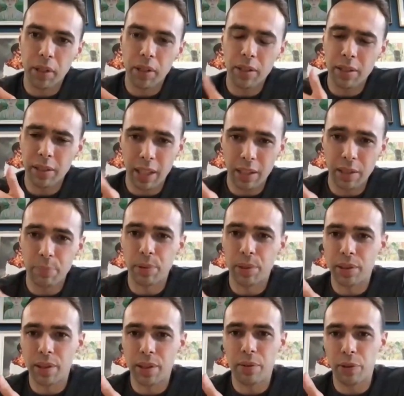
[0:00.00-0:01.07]

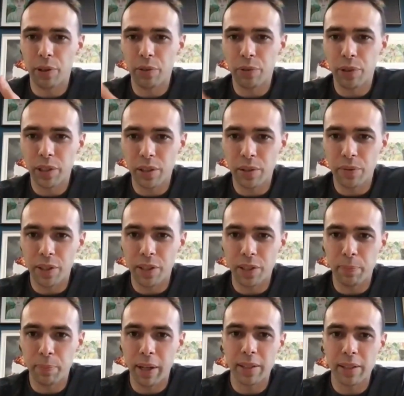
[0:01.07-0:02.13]
Understandably, they're very
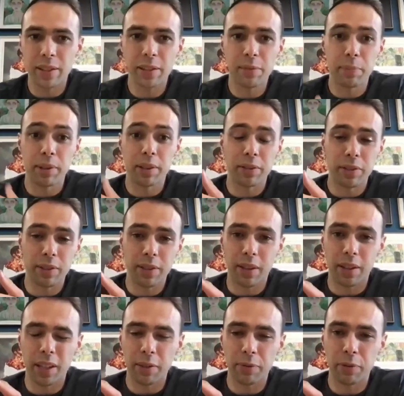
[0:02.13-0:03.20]
risk-averse spaces because you
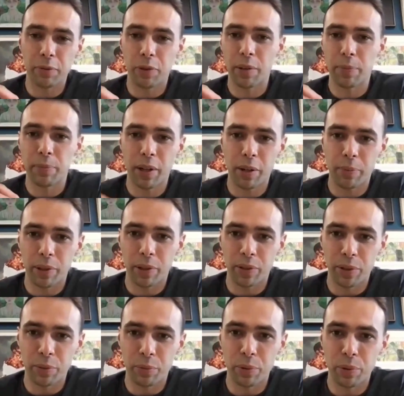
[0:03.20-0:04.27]
can't have a framed
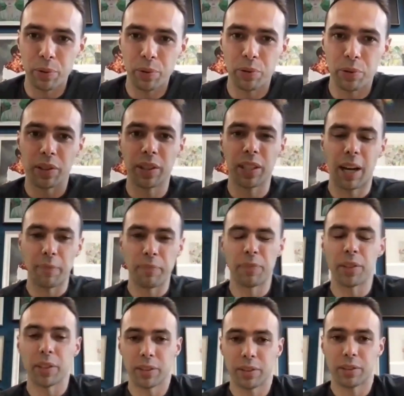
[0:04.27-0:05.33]
artwork on the wall or a
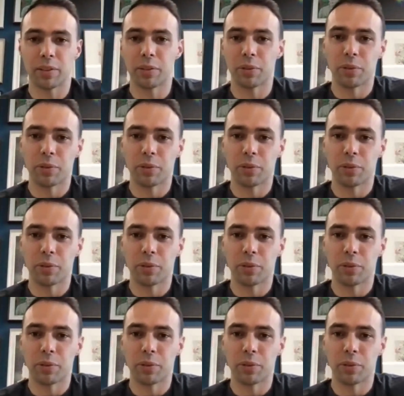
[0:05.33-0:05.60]
canvas